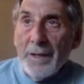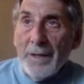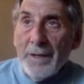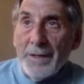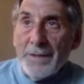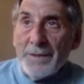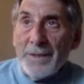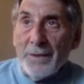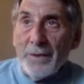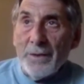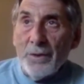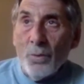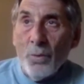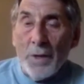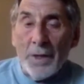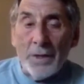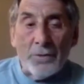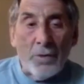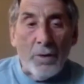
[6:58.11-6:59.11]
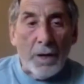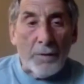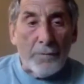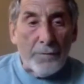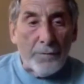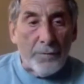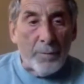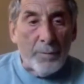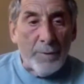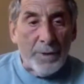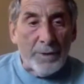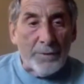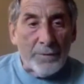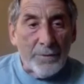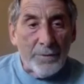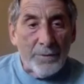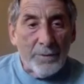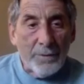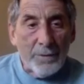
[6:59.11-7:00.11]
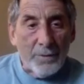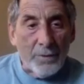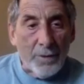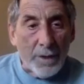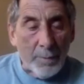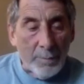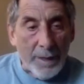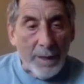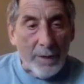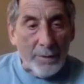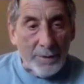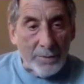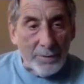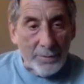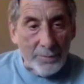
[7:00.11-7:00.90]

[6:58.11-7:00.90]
is that you want to talk from it, not about it.